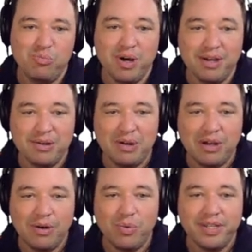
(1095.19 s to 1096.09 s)
But
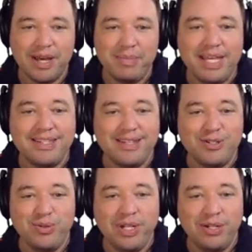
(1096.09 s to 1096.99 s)
what that means
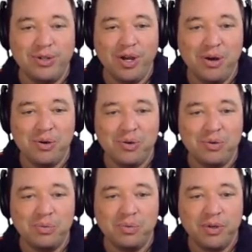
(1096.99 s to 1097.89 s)
is you need to
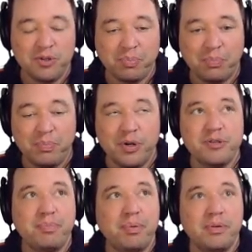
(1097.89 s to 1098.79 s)
know there's
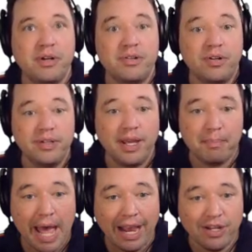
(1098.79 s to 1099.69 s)
certainly a
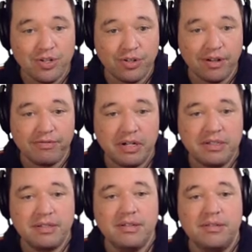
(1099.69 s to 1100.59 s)
package or
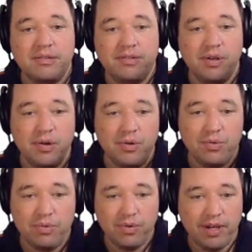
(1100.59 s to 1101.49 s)
difference.
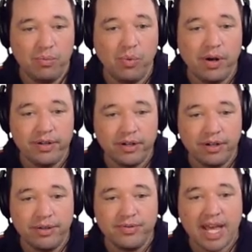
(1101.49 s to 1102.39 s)
So in one, you're
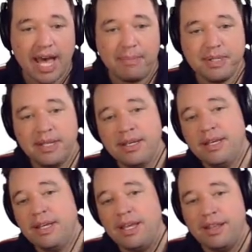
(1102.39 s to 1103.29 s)
going to use apt,
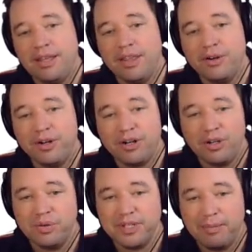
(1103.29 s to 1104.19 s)
in the other, you're
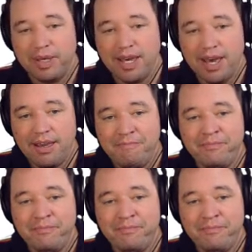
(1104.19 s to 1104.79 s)
going to use APK.